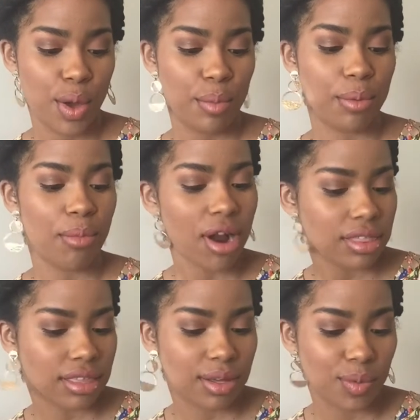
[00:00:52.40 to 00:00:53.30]
But
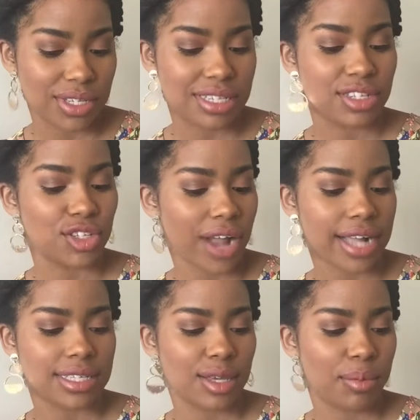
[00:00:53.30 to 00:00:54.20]
Martha was
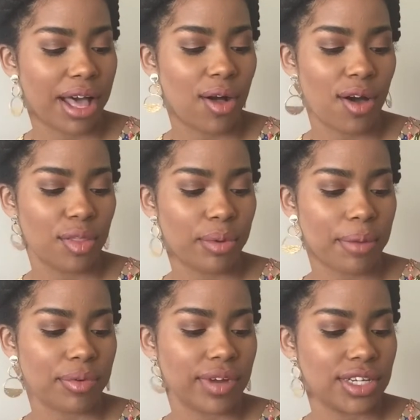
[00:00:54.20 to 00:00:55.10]
distracted by all the
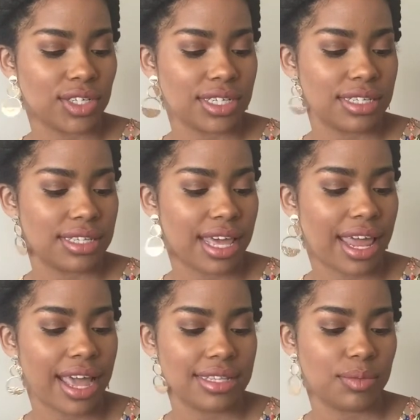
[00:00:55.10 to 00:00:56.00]
preparations that
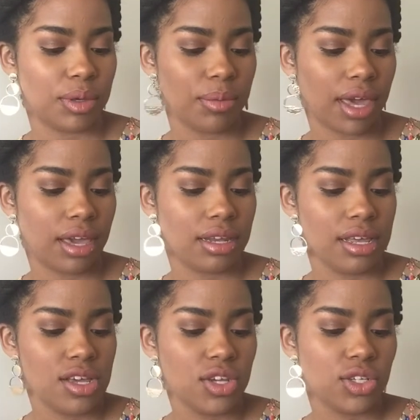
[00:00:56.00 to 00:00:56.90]
had to be made.
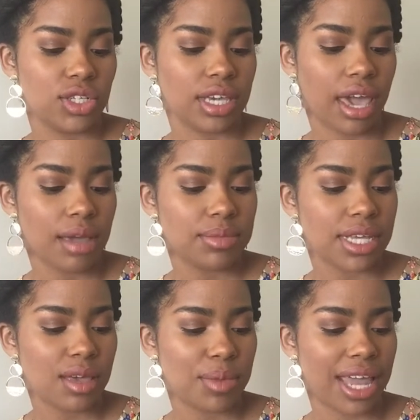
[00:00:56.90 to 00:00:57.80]
She came
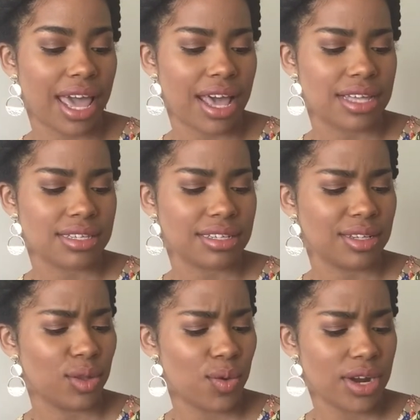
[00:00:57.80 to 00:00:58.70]
to him and asked,
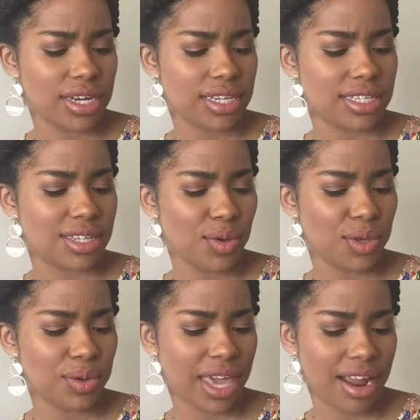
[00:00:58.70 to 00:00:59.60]
"Lord,
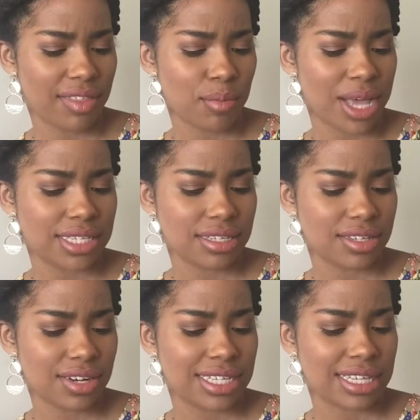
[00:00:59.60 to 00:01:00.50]
don't you care that my
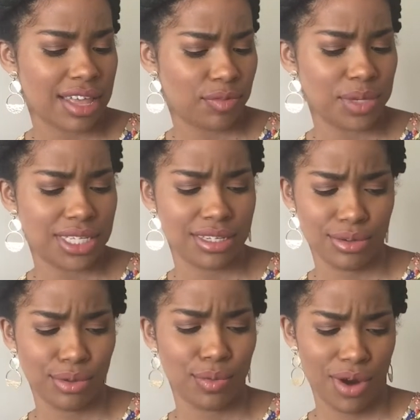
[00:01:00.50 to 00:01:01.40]
sister has left me to
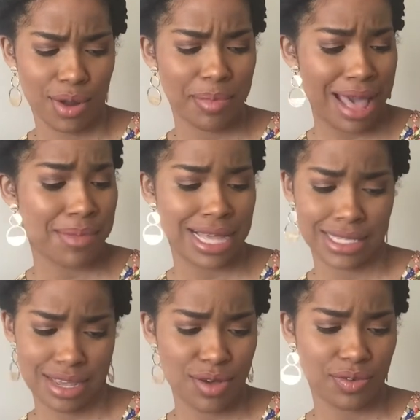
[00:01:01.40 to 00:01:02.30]
do the work by
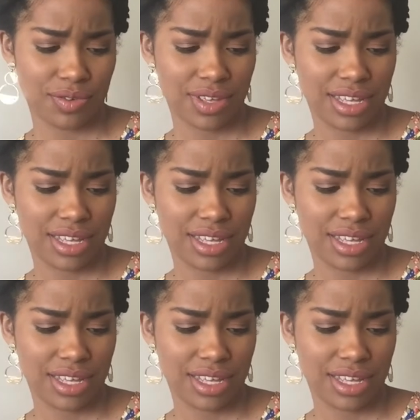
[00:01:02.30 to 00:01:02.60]
myself?